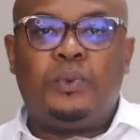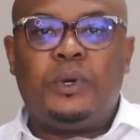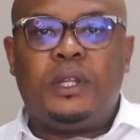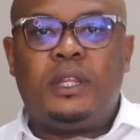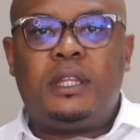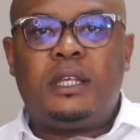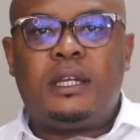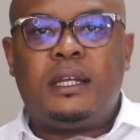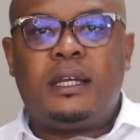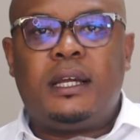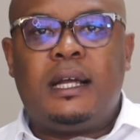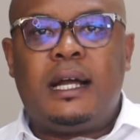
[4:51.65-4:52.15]

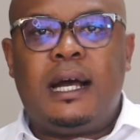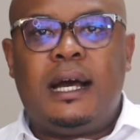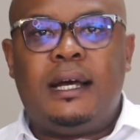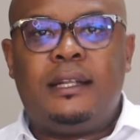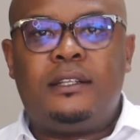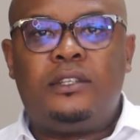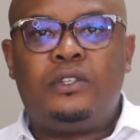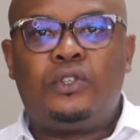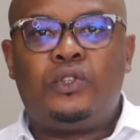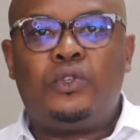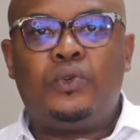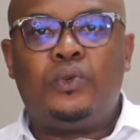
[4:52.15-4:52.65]
with
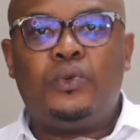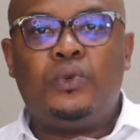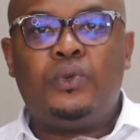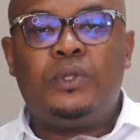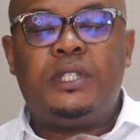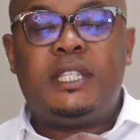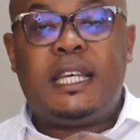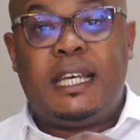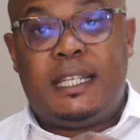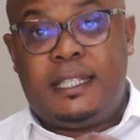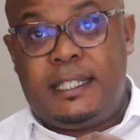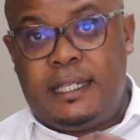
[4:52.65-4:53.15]
regards to
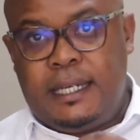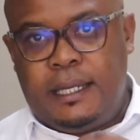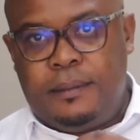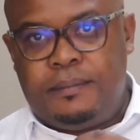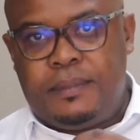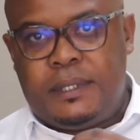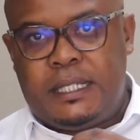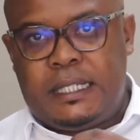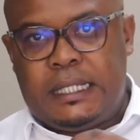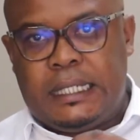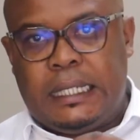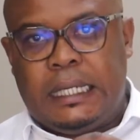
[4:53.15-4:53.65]
test
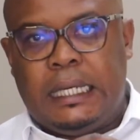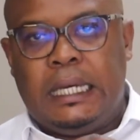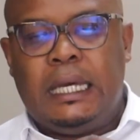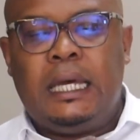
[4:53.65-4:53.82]
labs.